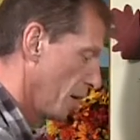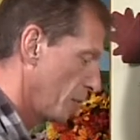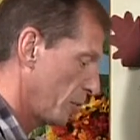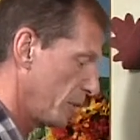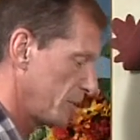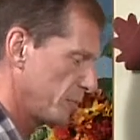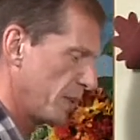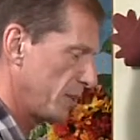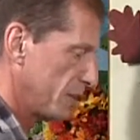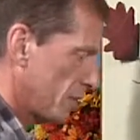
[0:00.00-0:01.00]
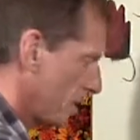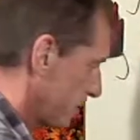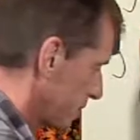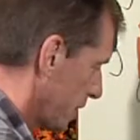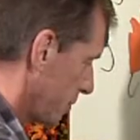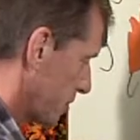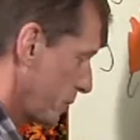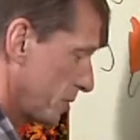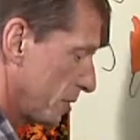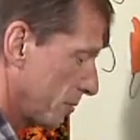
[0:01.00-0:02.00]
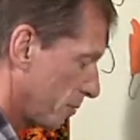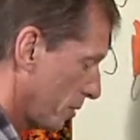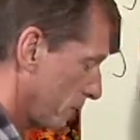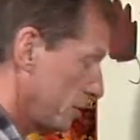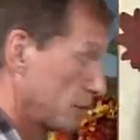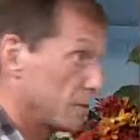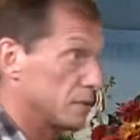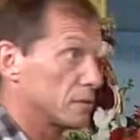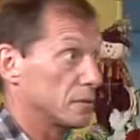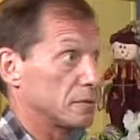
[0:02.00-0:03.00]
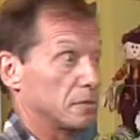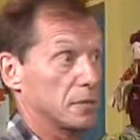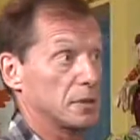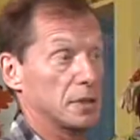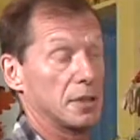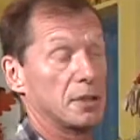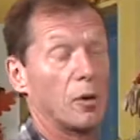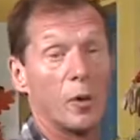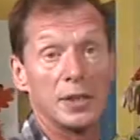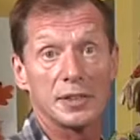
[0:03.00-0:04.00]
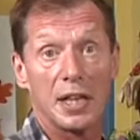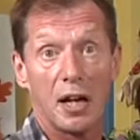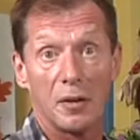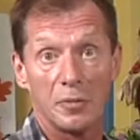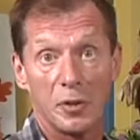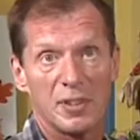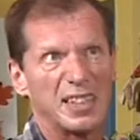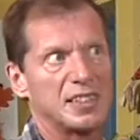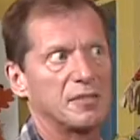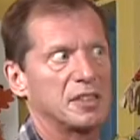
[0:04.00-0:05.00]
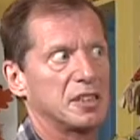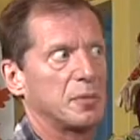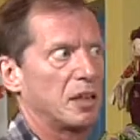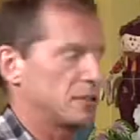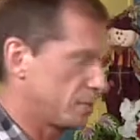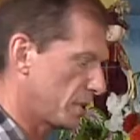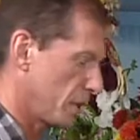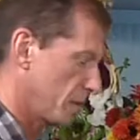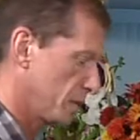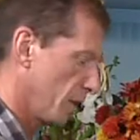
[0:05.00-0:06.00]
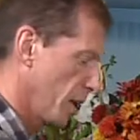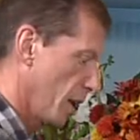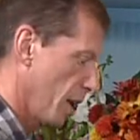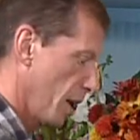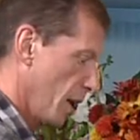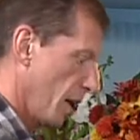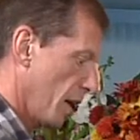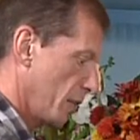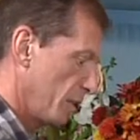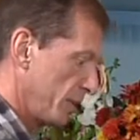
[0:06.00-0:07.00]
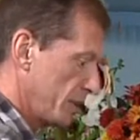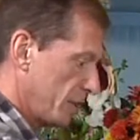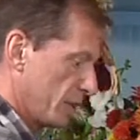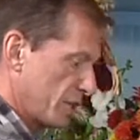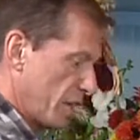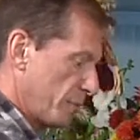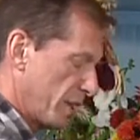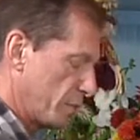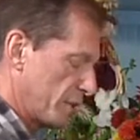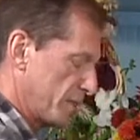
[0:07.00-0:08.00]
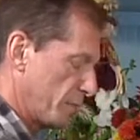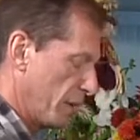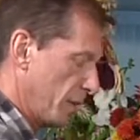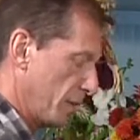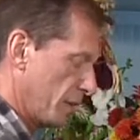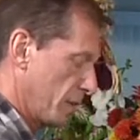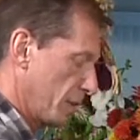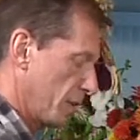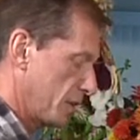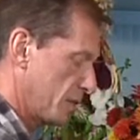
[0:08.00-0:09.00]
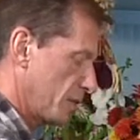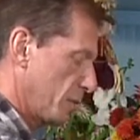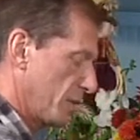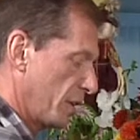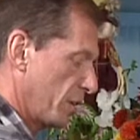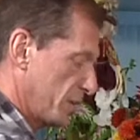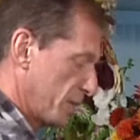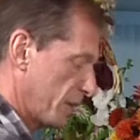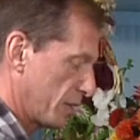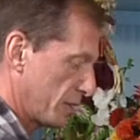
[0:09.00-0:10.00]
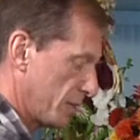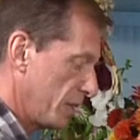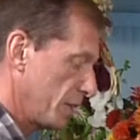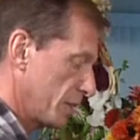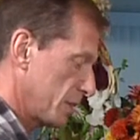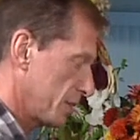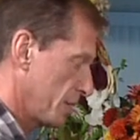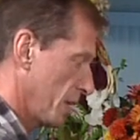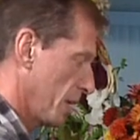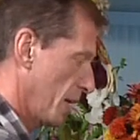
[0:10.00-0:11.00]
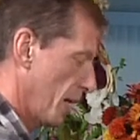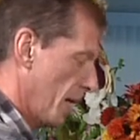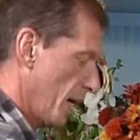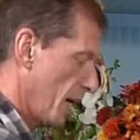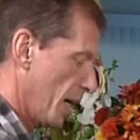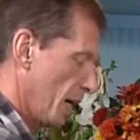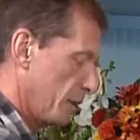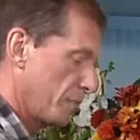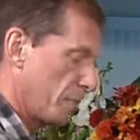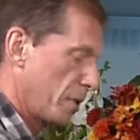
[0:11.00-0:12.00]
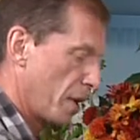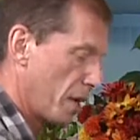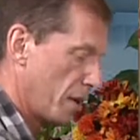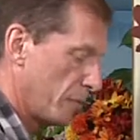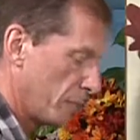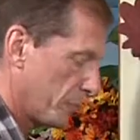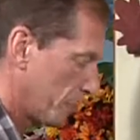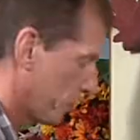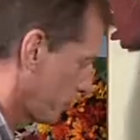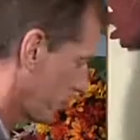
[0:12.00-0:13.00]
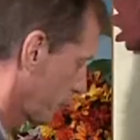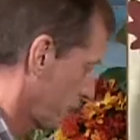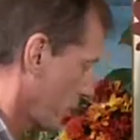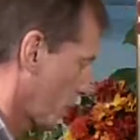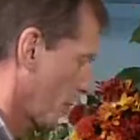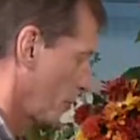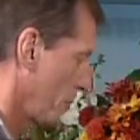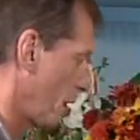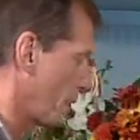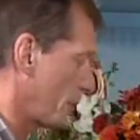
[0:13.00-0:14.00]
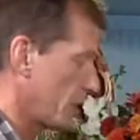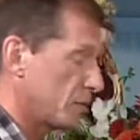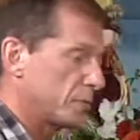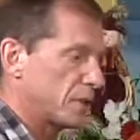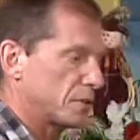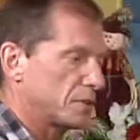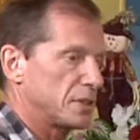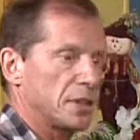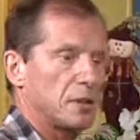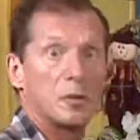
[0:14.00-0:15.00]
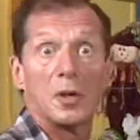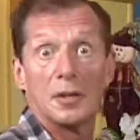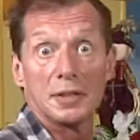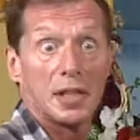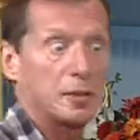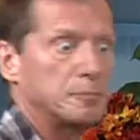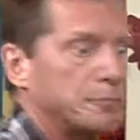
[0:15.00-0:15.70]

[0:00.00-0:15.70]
But we always made these all the time because we couldn't afford, to go into town. We were like 17 miles from town. And we only did our shopping like once a month. And so we always get our ingredients. And Mom and I would always make our treats at home all the time.